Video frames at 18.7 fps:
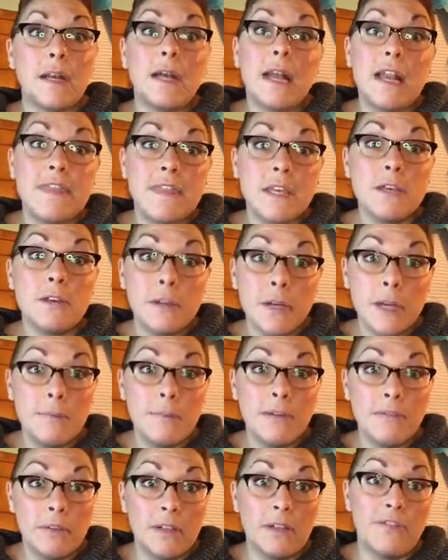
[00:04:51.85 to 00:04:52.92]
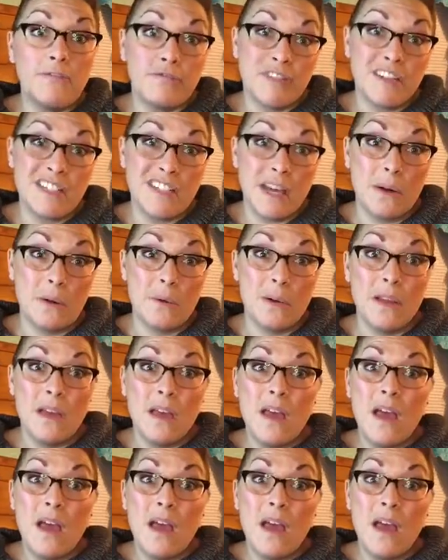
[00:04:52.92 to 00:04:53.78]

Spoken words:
and I think you're going to be really freaked out.